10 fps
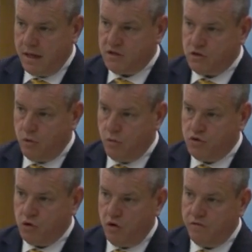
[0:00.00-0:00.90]
It's to
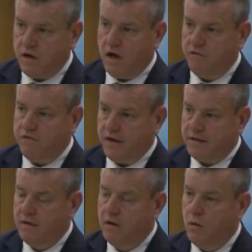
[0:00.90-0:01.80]
resolve a
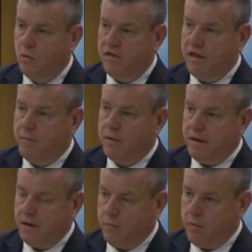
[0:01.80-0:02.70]
conflict within a
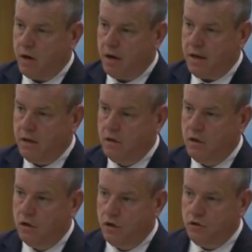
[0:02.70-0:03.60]
political party
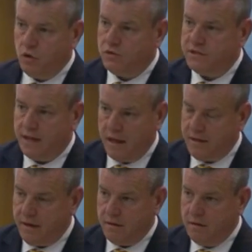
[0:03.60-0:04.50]
who don't
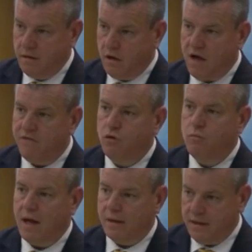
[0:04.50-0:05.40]
stand here, have no
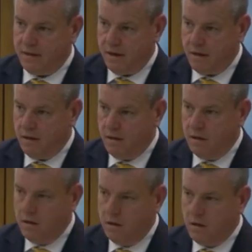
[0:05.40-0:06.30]
mandate here,
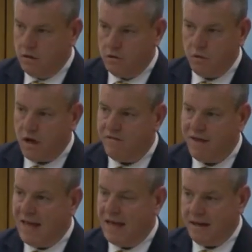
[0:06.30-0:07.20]
don't have
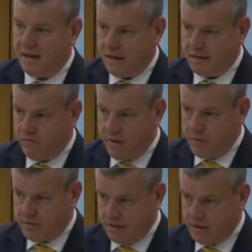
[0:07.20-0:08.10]
any elective
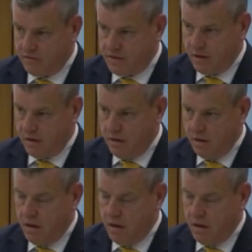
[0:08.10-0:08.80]
representatives here.